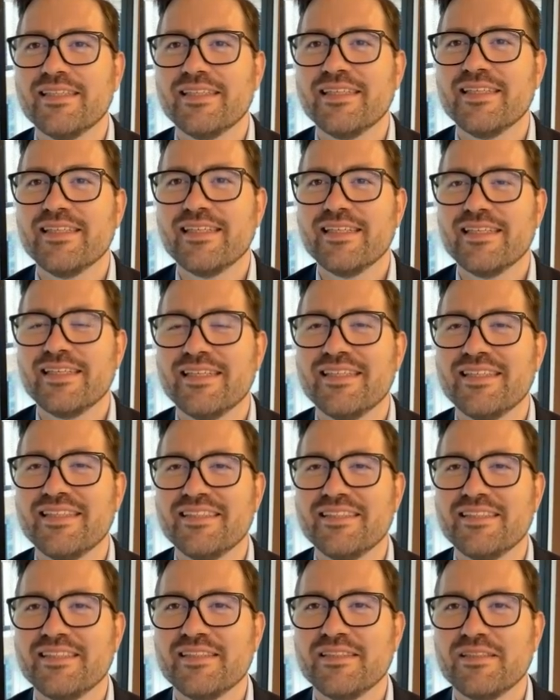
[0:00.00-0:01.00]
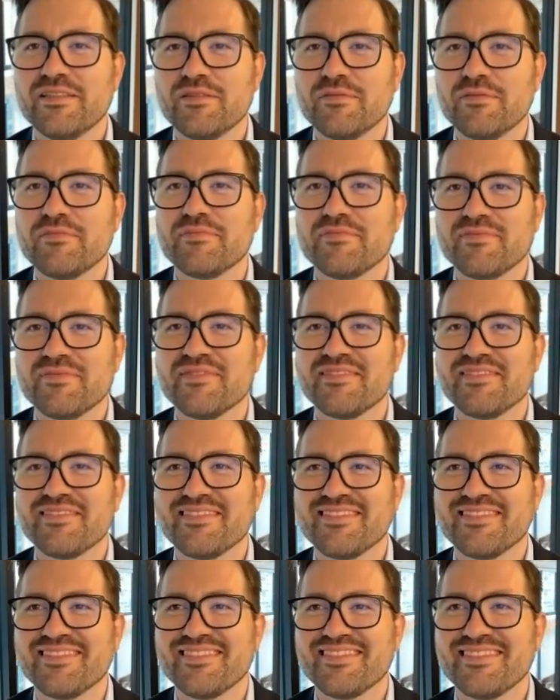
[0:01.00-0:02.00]

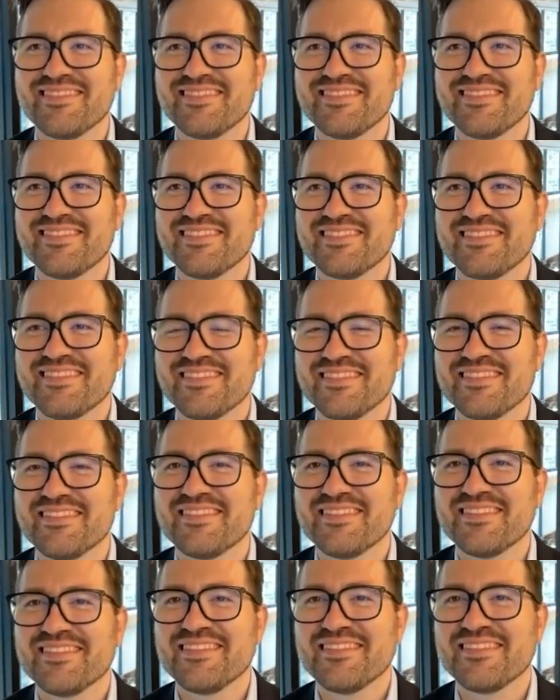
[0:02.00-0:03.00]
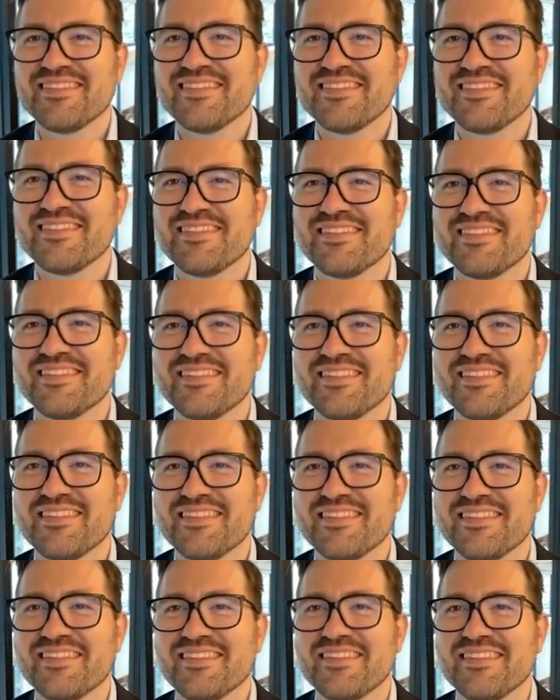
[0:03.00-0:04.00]

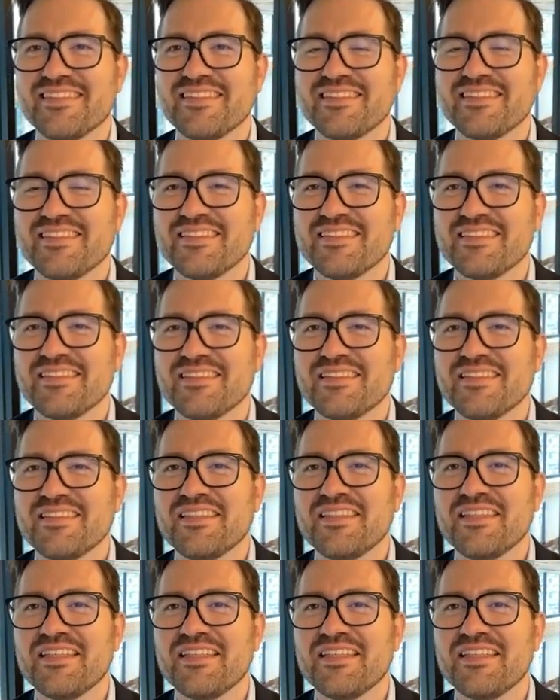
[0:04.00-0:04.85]
[no speech]